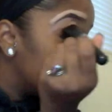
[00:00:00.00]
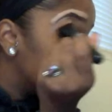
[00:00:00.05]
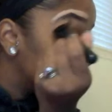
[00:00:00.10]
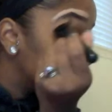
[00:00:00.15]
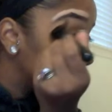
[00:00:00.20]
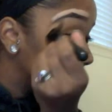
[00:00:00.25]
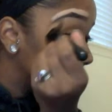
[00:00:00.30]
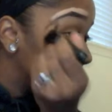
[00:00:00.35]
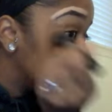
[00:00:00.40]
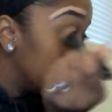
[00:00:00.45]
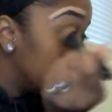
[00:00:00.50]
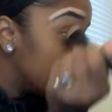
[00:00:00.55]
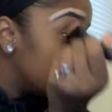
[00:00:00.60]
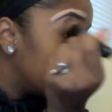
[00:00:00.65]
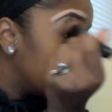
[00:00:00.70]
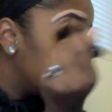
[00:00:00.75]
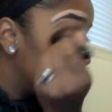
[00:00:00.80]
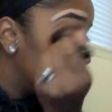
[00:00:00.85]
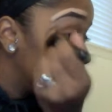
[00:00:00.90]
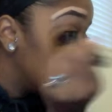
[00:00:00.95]

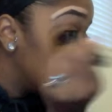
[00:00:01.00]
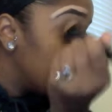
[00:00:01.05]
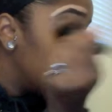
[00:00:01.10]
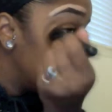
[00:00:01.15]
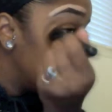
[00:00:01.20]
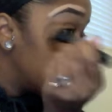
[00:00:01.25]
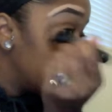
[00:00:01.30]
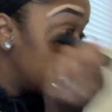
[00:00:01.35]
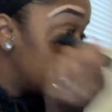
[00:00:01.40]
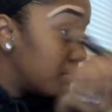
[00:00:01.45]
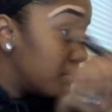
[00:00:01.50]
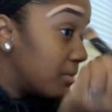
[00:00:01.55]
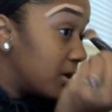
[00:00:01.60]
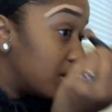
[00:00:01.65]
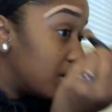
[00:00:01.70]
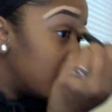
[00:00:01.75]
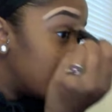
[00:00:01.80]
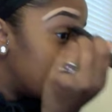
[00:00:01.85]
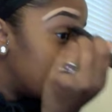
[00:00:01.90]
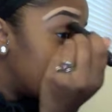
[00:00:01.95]
skin,
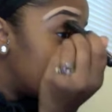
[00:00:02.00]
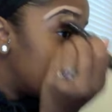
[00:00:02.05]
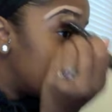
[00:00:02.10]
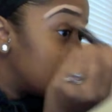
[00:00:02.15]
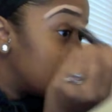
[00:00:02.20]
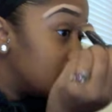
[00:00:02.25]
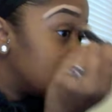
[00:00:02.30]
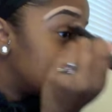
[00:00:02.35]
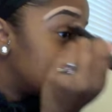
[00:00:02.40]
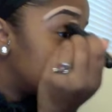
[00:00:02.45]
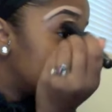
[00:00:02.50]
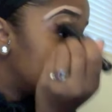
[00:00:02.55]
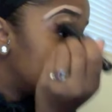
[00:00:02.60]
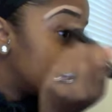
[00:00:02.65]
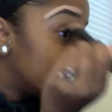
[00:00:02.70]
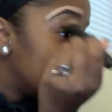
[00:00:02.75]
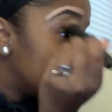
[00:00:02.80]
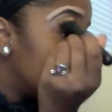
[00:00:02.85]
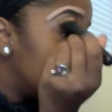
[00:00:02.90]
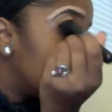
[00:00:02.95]
but it's
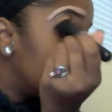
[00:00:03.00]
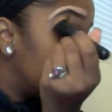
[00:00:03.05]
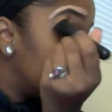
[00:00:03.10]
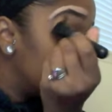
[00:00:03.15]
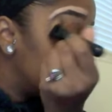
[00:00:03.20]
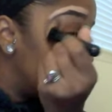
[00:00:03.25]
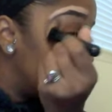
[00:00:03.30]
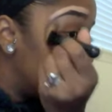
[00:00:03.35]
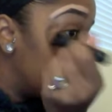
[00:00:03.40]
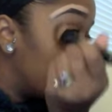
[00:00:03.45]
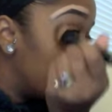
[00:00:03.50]
to get that